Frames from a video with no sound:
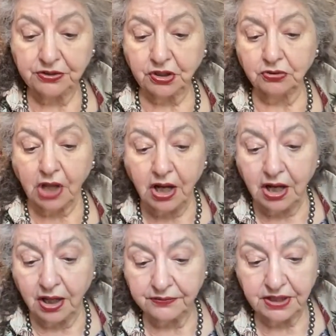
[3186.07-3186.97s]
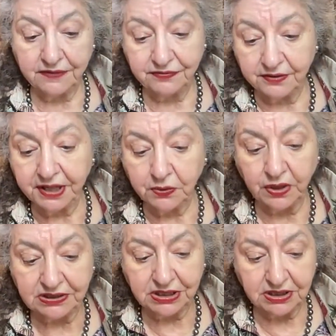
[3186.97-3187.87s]
thought, they're very
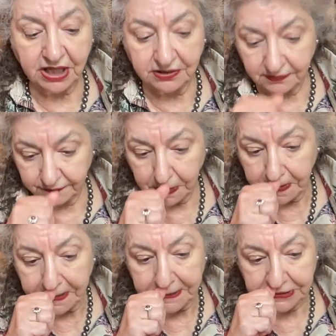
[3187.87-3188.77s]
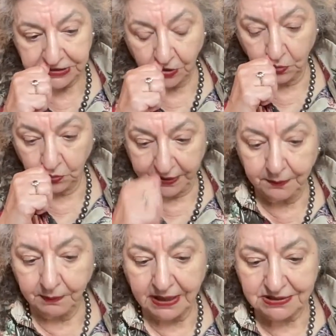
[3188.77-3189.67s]
quantitative. So we
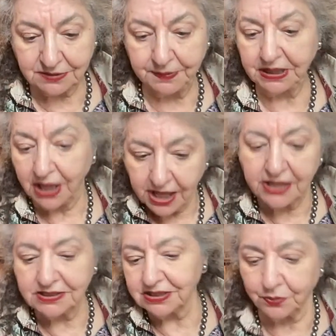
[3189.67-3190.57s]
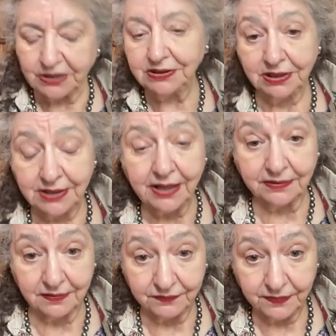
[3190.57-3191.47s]
must be as quantitative.